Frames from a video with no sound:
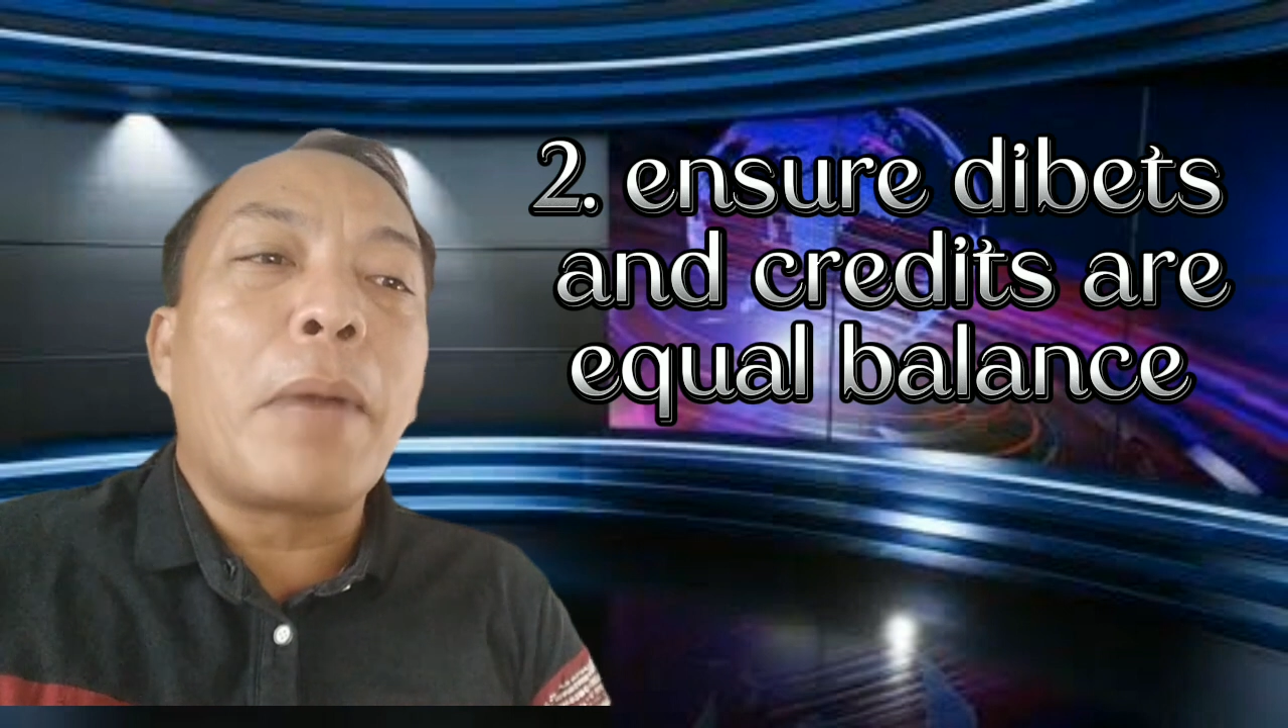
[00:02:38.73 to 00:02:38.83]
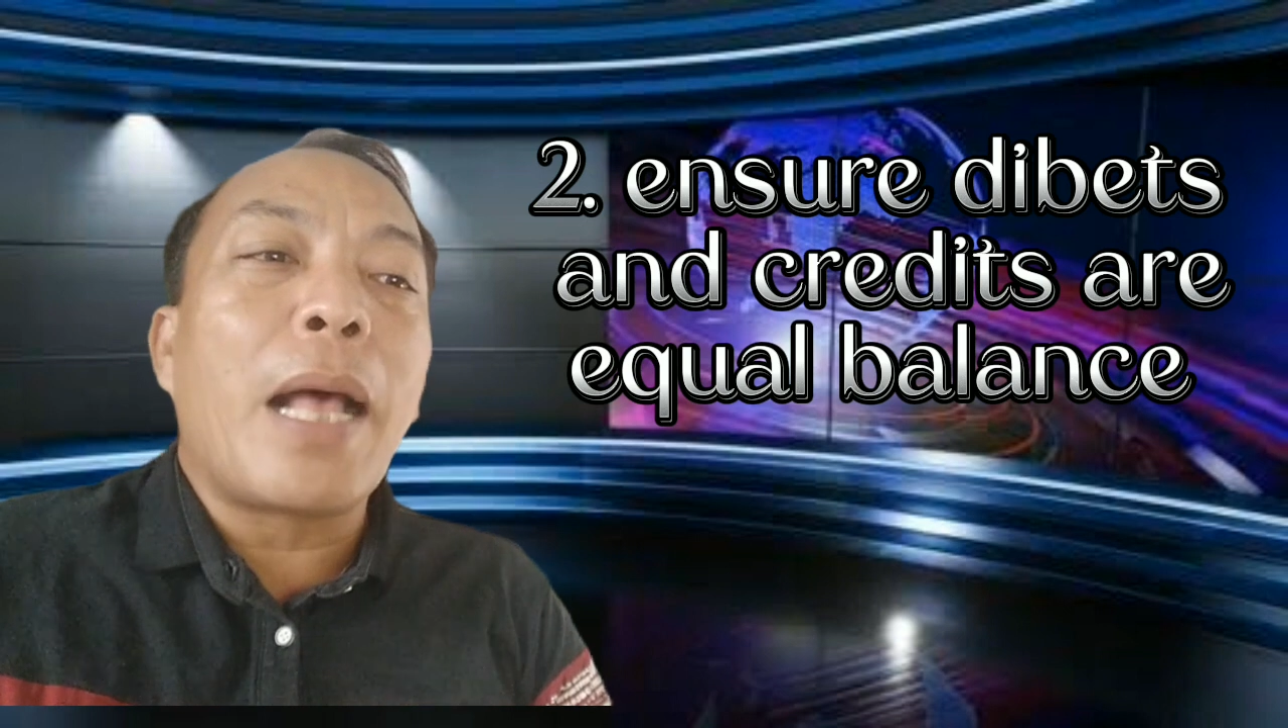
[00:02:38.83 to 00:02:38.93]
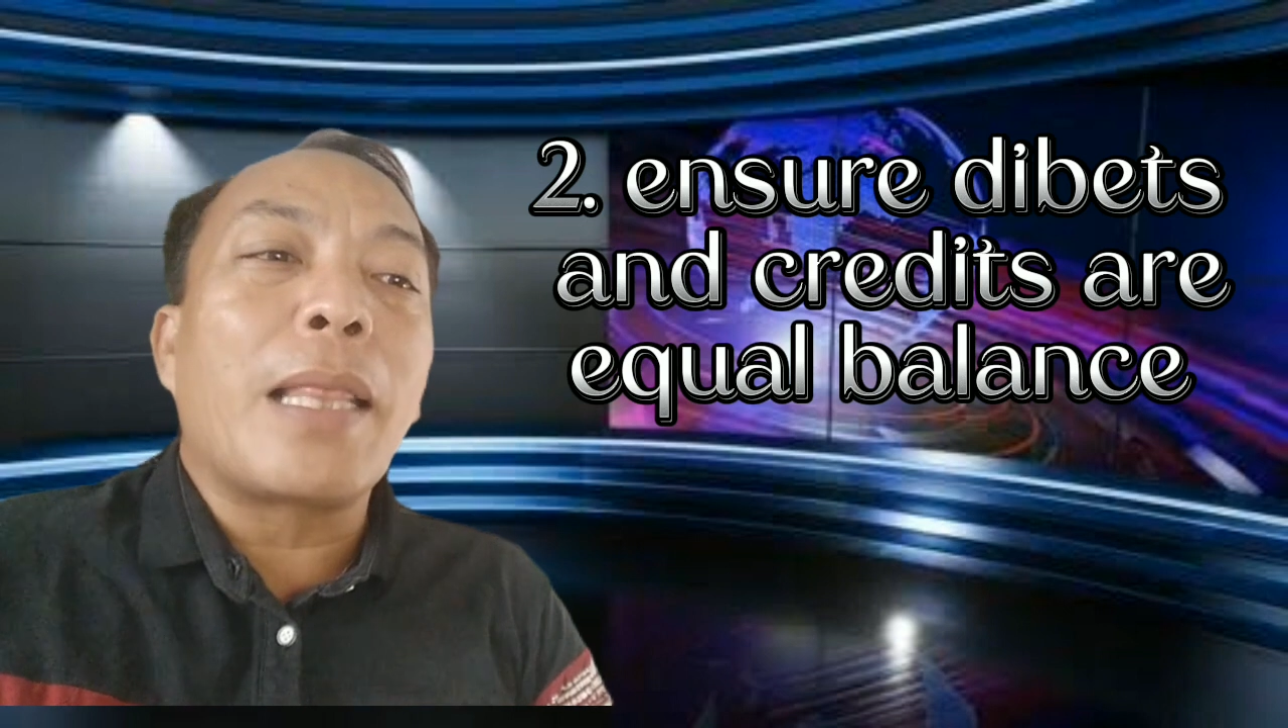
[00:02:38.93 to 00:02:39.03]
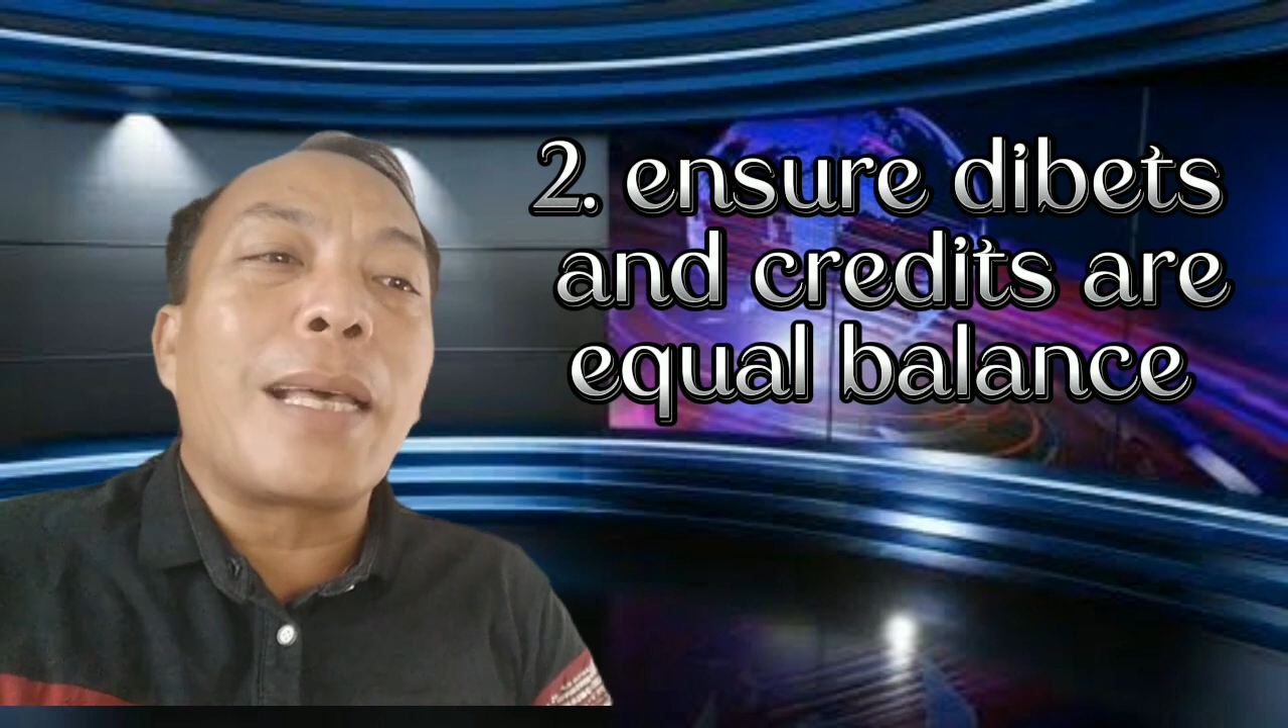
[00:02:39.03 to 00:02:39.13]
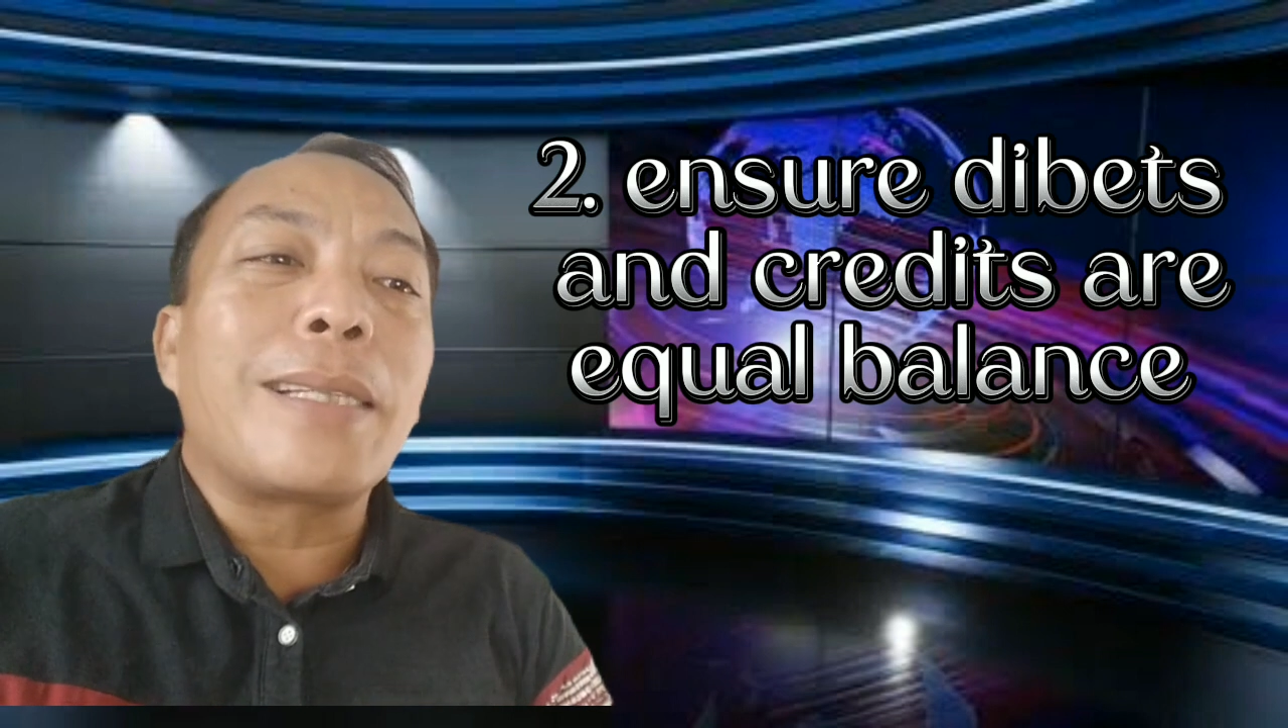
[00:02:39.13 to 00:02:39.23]

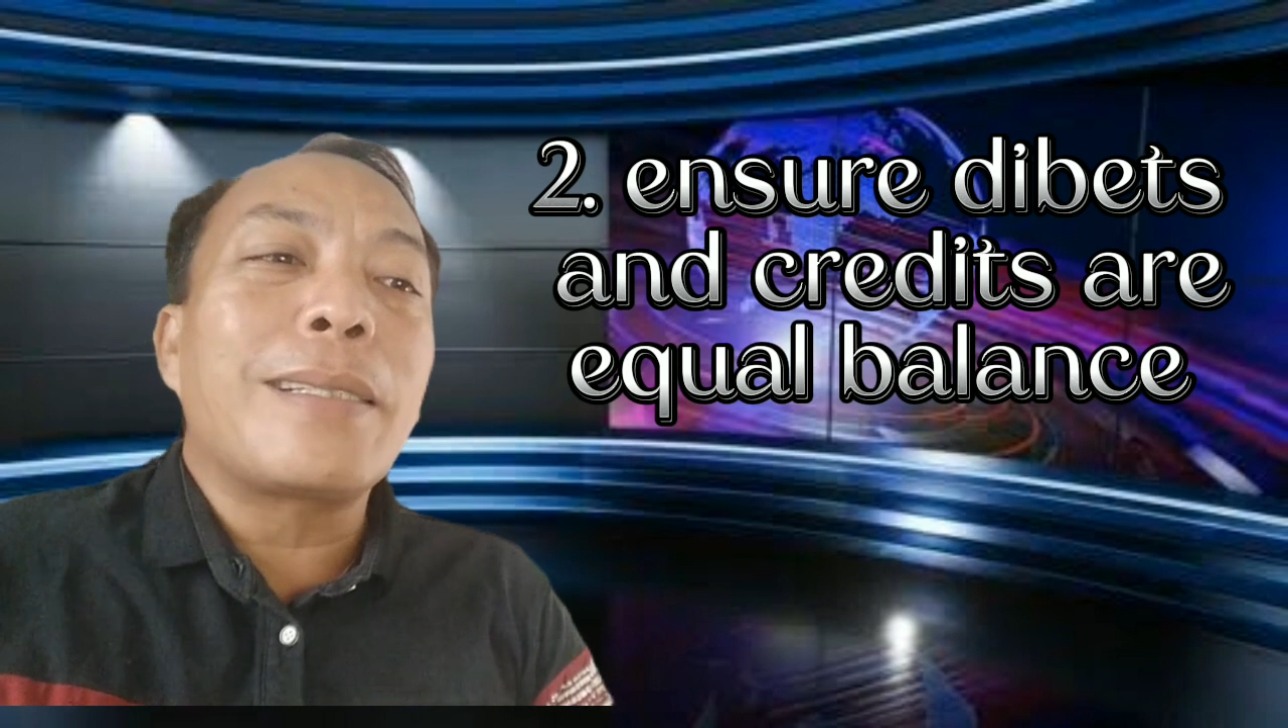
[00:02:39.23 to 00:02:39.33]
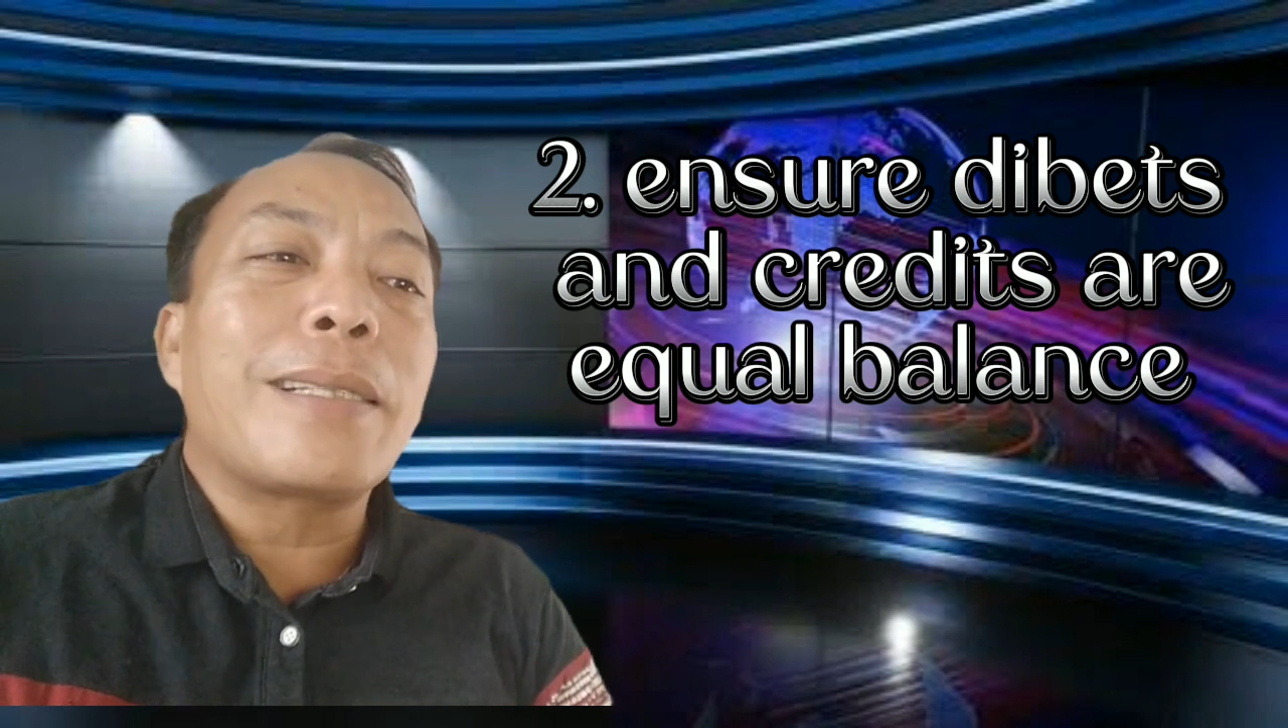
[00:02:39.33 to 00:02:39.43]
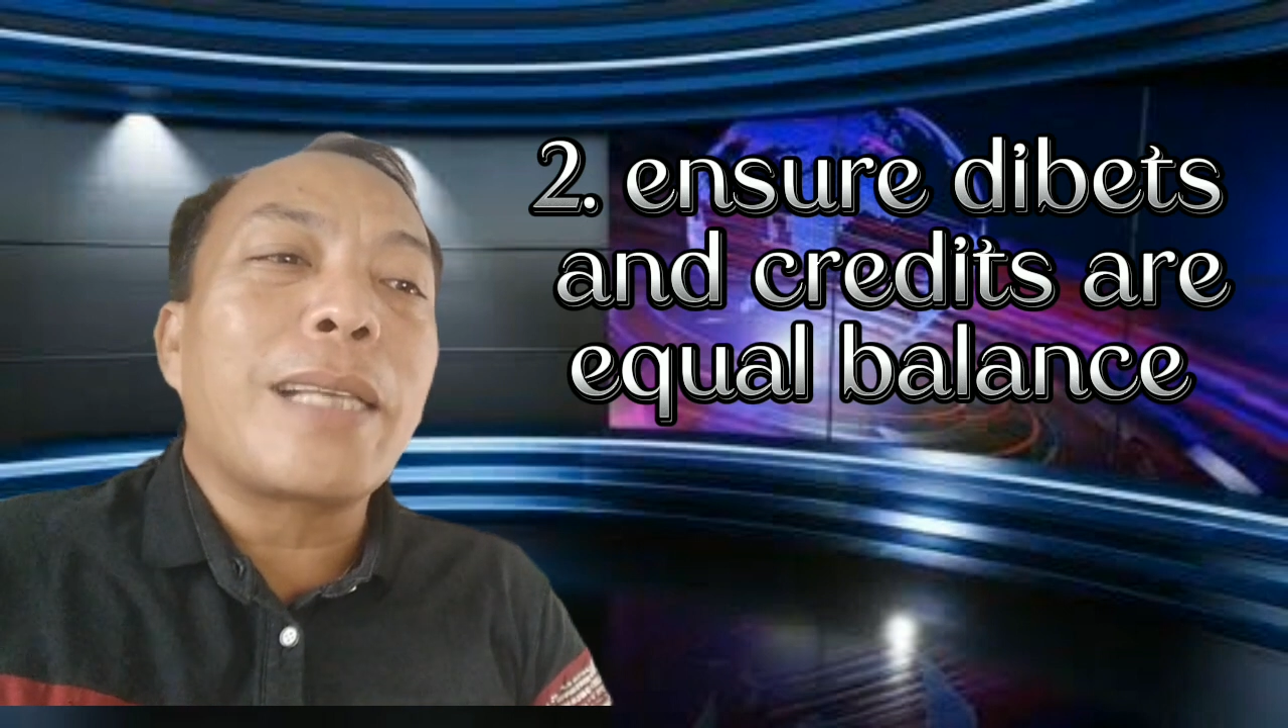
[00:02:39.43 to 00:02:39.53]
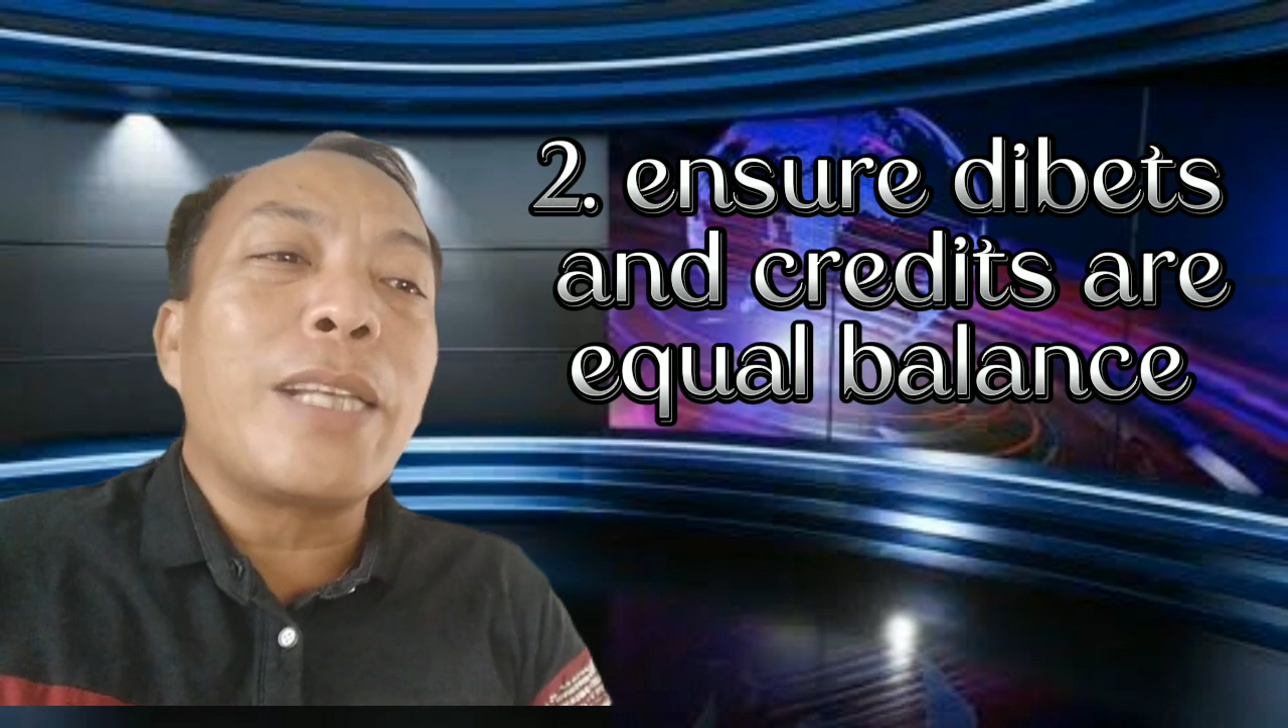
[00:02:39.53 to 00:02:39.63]
balance